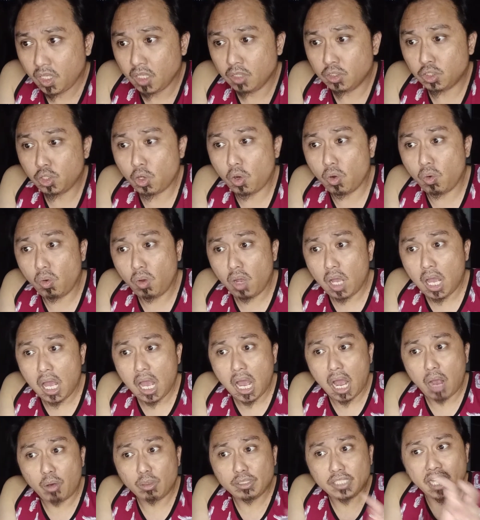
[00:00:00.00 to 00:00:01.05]
So
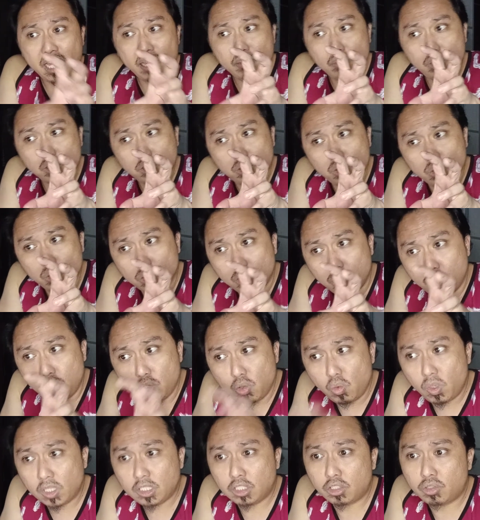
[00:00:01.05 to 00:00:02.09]
I was able to
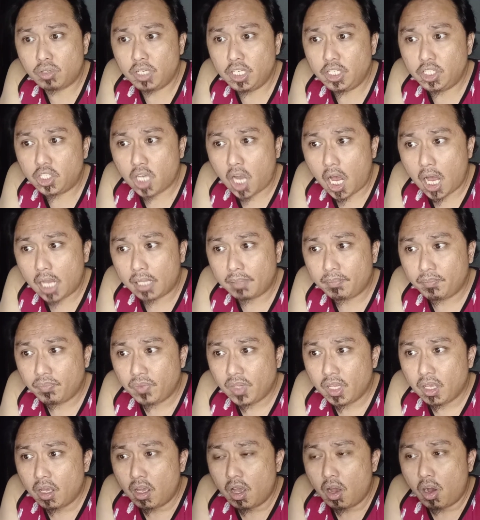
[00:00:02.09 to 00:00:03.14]
do a screenshot
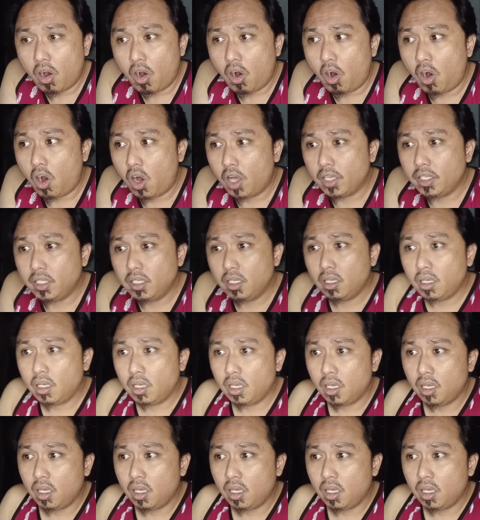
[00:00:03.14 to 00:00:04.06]
on